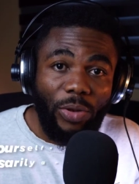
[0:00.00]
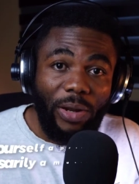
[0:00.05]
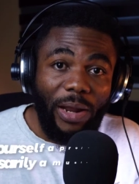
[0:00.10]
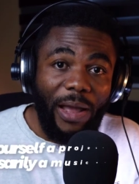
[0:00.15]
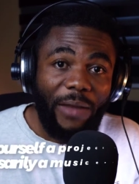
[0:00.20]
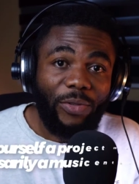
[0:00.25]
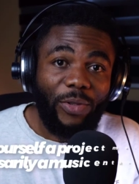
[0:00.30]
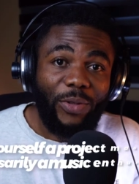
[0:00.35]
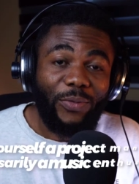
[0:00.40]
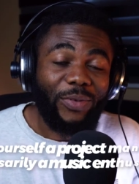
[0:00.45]
You don't
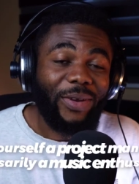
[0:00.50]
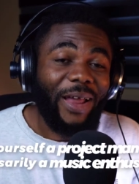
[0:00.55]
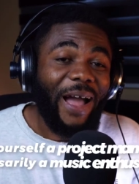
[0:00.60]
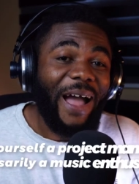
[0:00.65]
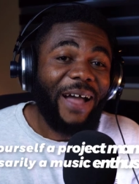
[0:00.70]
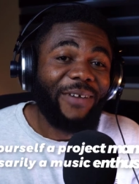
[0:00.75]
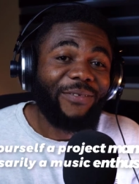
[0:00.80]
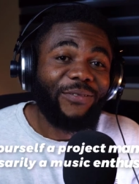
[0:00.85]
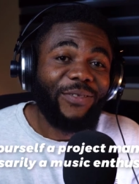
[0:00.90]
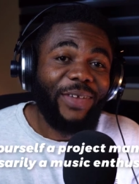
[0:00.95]
have to even
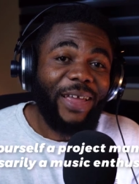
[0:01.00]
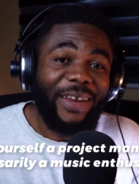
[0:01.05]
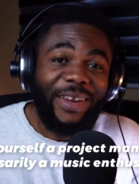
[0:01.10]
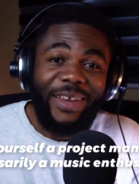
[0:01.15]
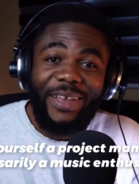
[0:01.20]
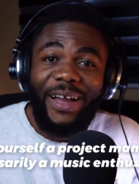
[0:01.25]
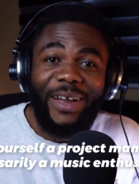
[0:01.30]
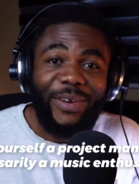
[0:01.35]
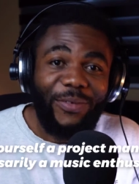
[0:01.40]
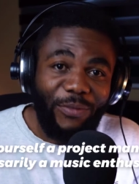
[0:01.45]
have
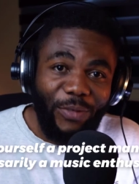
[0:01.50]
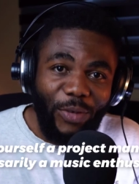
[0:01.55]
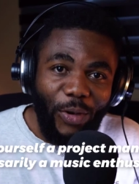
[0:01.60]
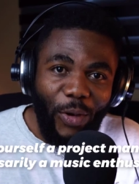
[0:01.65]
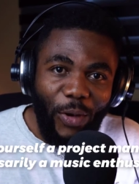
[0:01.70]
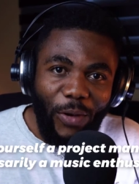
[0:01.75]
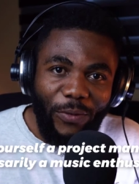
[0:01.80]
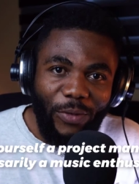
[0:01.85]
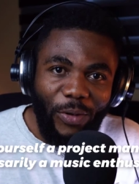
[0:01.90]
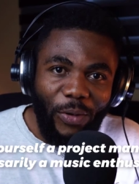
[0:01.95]
any kind of
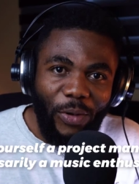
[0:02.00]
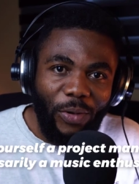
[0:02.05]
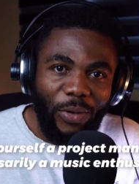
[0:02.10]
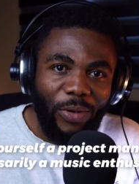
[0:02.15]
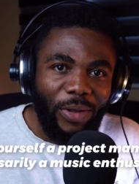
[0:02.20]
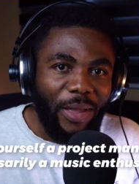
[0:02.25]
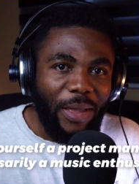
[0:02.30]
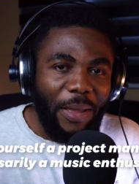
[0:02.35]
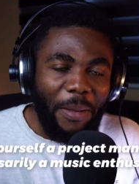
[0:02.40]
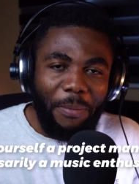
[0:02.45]
love
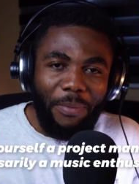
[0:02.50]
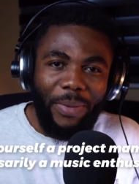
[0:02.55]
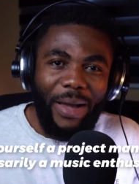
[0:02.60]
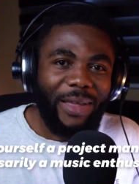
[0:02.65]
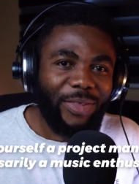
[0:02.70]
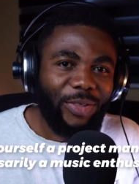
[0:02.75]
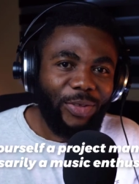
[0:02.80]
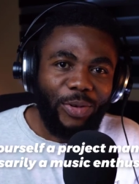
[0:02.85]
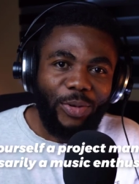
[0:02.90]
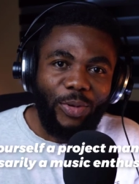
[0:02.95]
or
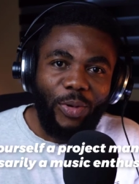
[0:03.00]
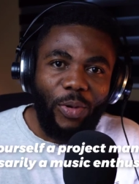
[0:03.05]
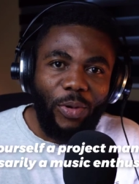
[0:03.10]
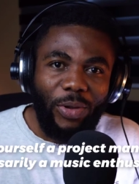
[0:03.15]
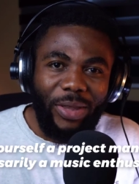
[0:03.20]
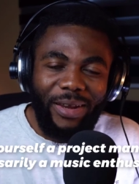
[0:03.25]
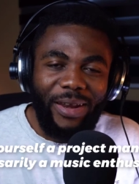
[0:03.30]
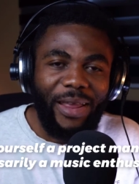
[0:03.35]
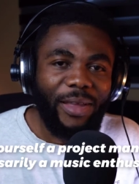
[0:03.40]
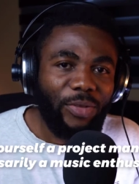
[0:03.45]
passion
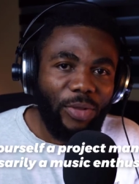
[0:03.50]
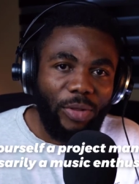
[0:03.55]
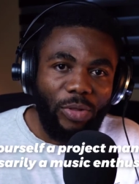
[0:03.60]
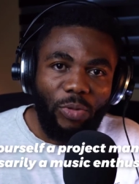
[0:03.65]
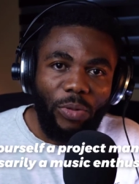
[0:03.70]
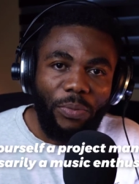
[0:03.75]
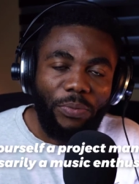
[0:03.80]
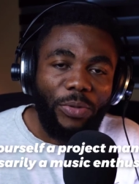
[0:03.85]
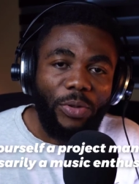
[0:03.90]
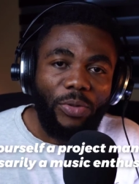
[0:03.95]
or
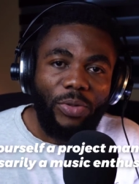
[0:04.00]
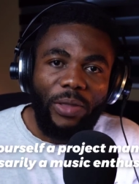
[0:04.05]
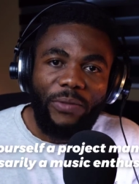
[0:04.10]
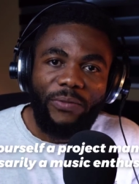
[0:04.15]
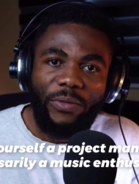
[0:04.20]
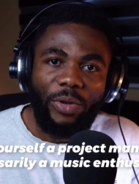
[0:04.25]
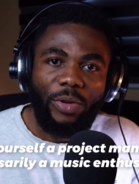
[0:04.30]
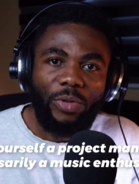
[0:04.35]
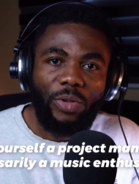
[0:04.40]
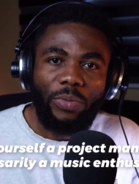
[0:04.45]
connections with
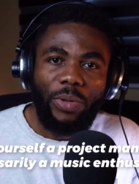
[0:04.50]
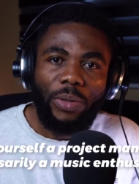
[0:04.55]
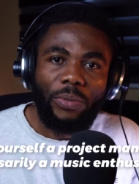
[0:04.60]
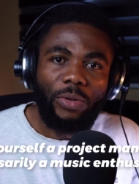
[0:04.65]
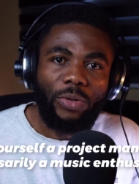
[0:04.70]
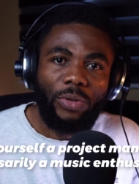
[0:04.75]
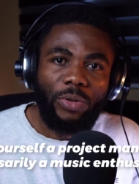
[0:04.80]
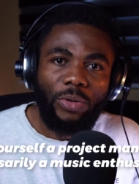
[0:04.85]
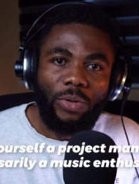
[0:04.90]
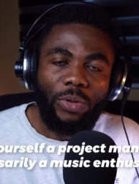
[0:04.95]
music for you to be
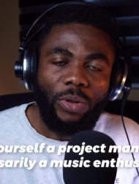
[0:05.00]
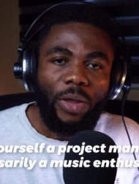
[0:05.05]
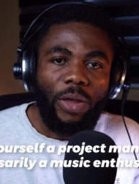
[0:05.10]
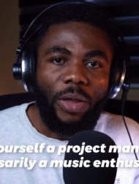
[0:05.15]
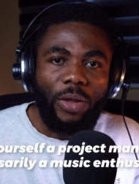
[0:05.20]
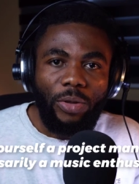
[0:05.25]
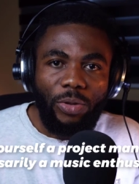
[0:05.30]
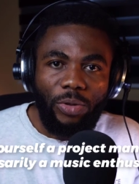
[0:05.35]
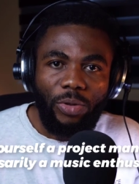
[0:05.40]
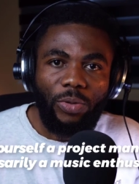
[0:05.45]
able to
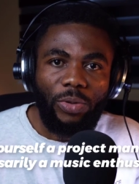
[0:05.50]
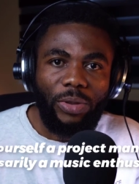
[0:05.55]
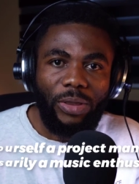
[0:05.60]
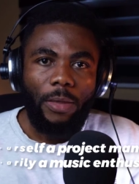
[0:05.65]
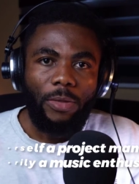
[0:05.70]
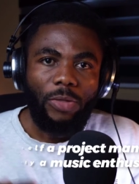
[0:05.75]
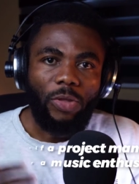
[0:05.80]
do this.